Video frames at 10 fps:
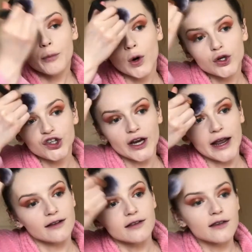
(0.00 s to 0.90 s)
pushing it
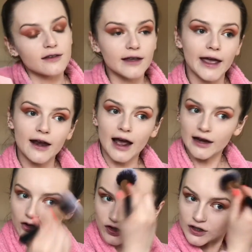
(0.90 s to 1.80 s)
into the skin, and
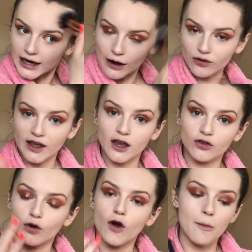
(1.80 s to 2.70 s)
it just allows that you
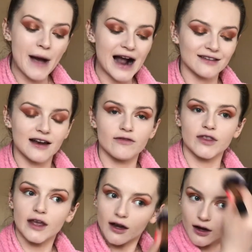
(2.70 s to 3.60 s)
sort of compacting
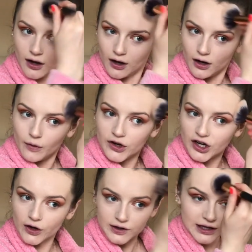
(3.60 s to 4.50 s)
everything, which I
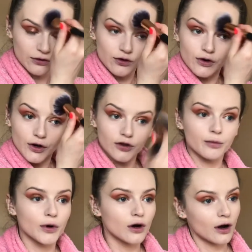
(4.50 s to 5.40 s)
know sounds gross,
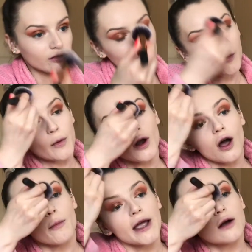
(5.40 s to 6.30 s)
but obviously we want
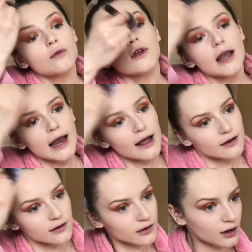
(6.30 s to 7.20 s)
our makeup to
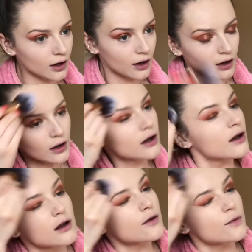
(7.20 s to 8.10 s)
last.
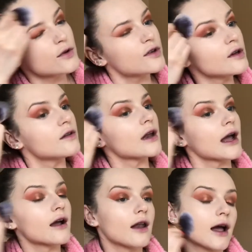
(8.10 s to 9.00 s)
I'm just using like
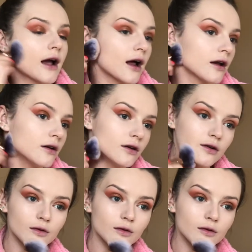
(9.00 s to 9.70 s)
a light hand.